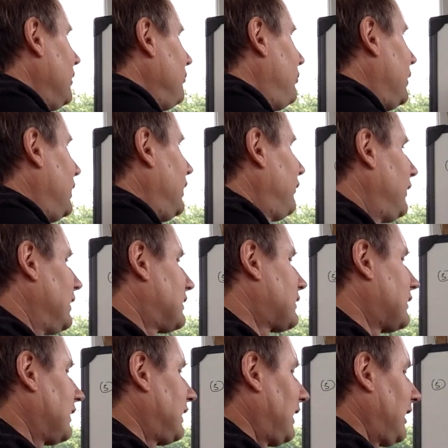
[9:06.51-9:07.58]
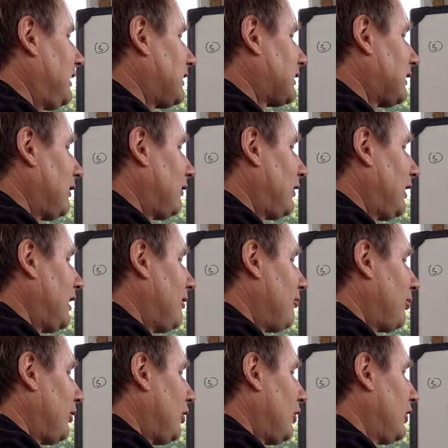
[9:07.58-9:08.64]
but if it's the case that
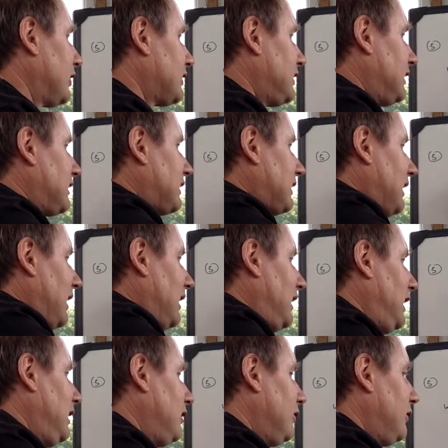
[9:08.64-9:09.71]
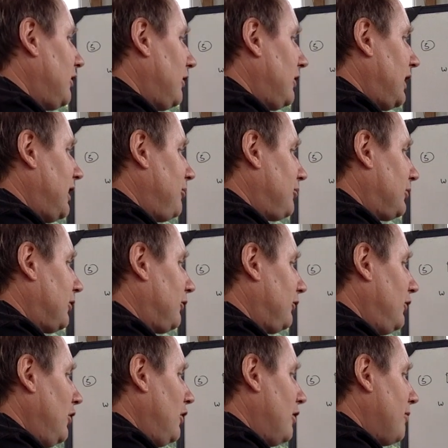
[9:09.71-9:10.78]
employers decide that they
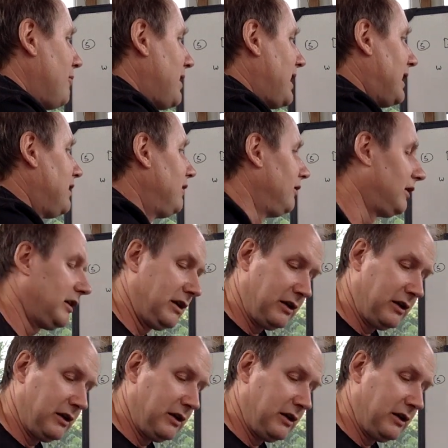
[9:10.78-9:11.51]
prefer men